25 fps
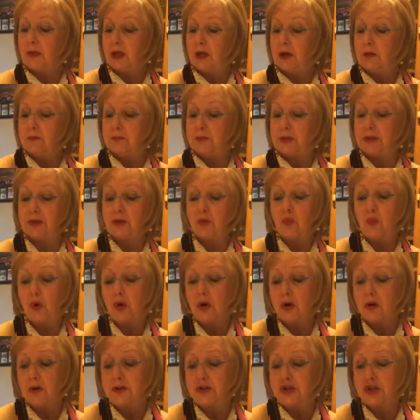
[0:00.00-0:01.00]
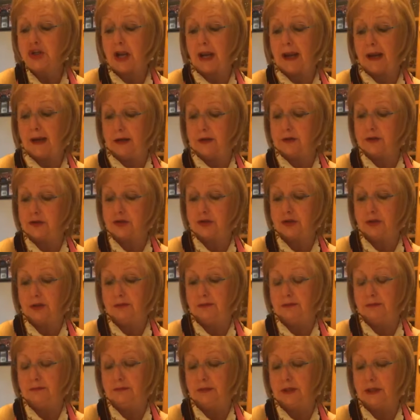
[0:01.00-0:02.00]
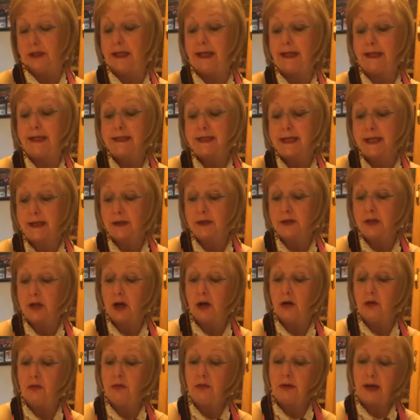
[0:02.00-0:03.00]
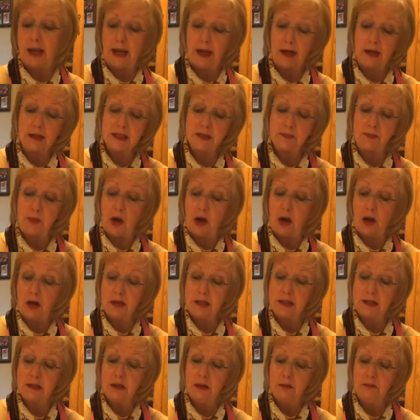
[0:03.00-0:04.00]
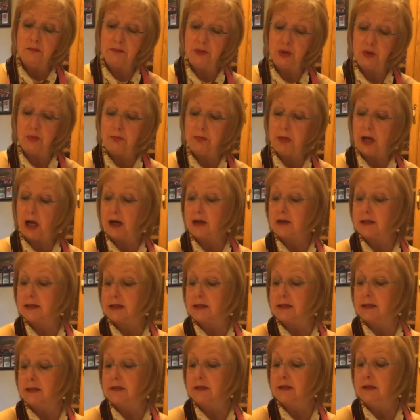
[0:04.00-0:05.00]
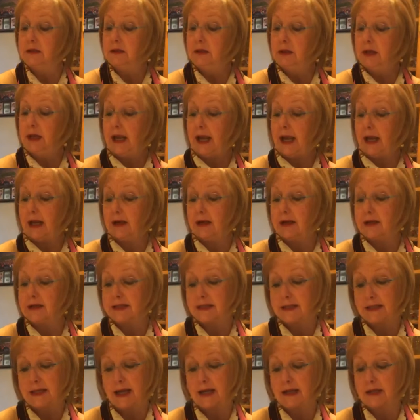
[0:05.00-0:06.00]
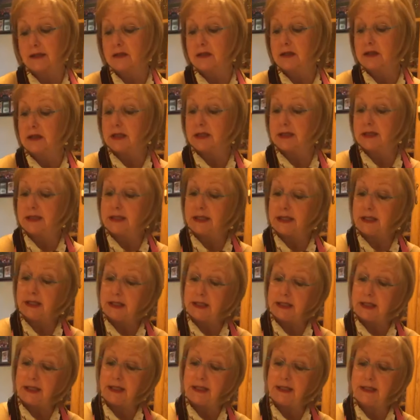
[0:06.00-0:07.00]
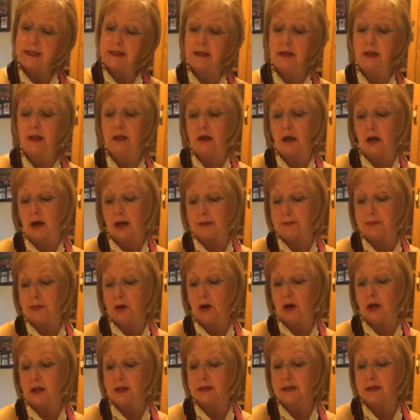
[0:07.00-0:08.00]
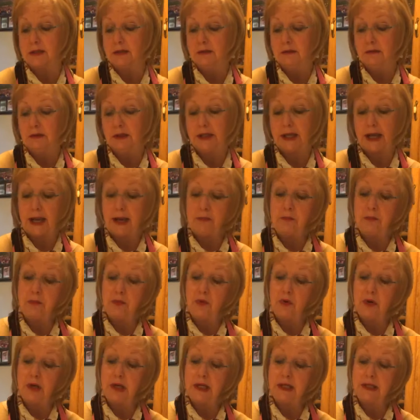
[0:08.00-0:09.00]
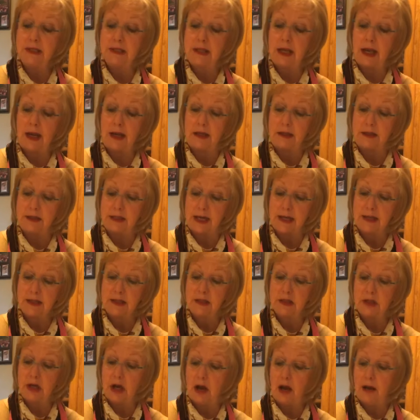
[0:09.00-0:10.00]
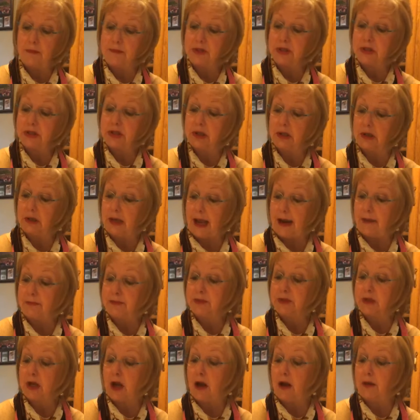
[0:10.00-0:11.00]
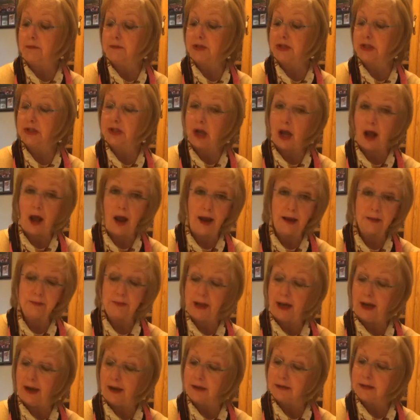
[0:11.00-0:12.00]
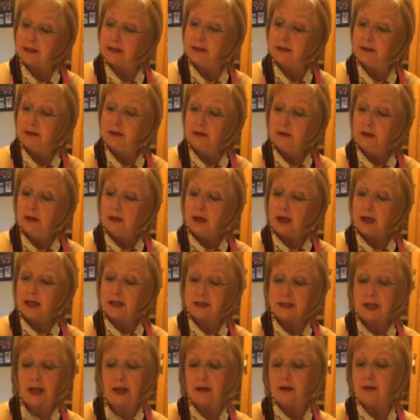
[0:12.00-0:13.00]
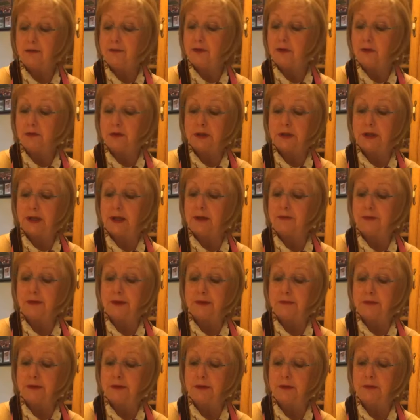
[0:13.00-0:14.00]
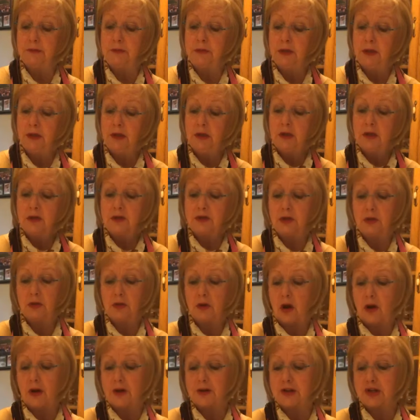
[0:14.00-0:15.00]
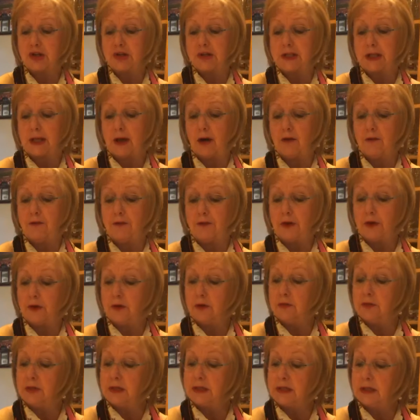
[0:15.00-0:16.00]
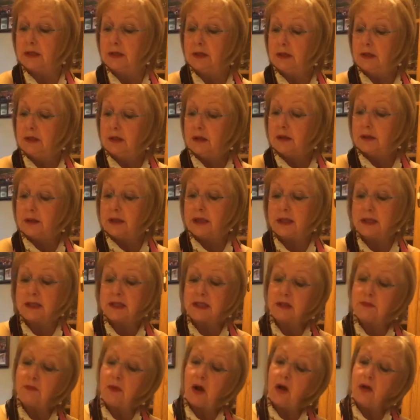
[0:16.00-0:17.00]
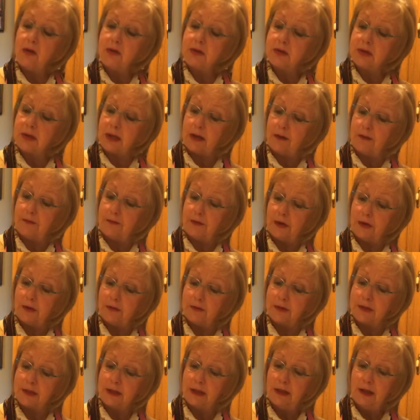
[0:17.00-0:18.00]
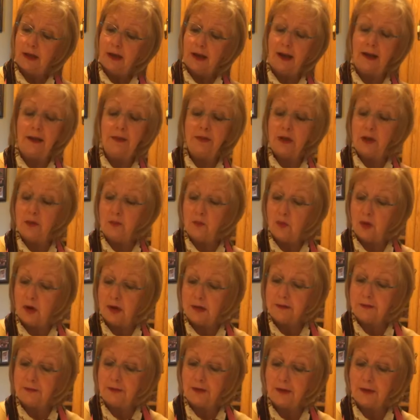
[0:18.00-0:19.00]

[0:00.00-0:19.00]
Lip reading: But the world changed. Nintendo, Xbox, boomboxes, and cassettes to CDs and iPods, Game Boys and desktops to laptops to iPads, a telephone in every room to large cell phones, then small cell phones, and then one for